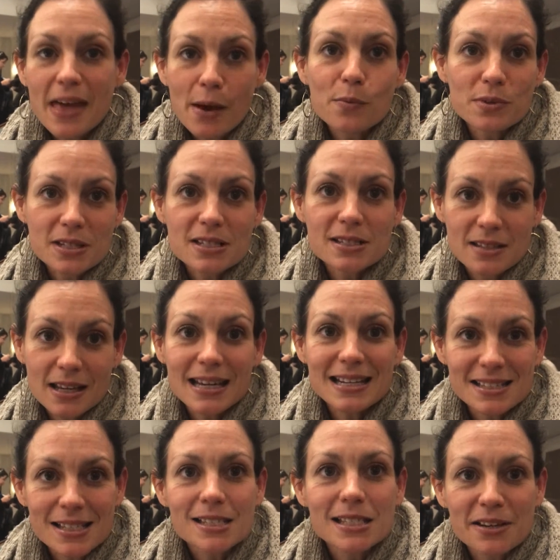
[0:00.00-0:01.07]
that was the
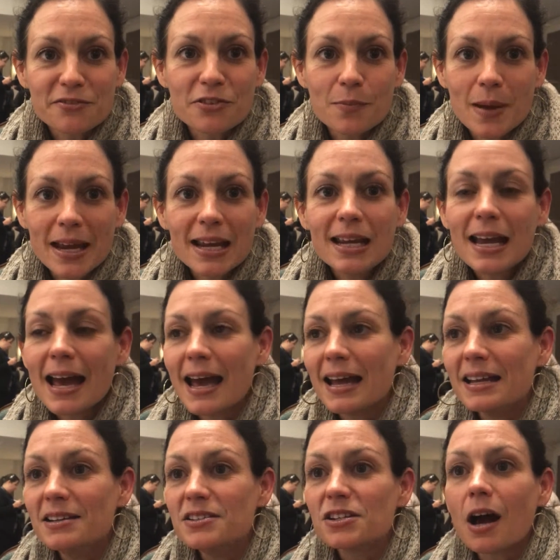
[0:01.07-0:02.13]
easiest thing for me,
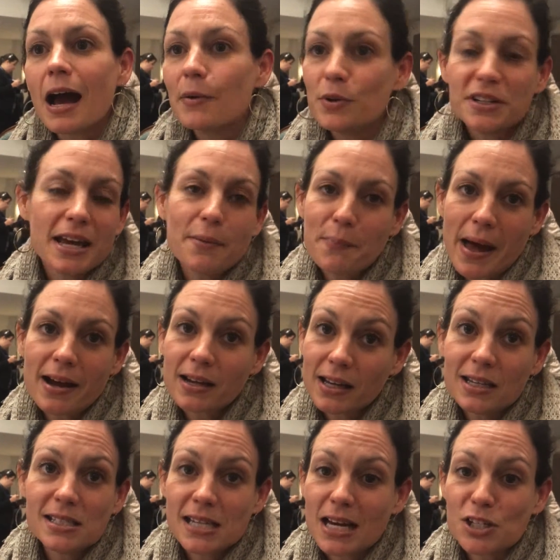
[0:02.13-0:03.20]
and I would get
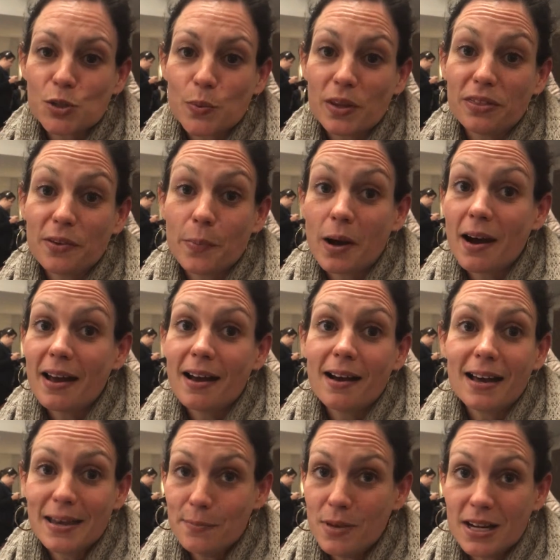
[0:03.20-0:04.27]
back in touch with the
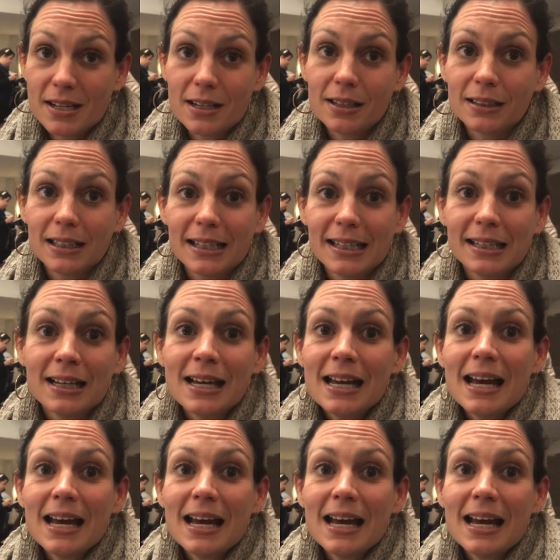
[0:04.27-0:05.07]
buyer immediately.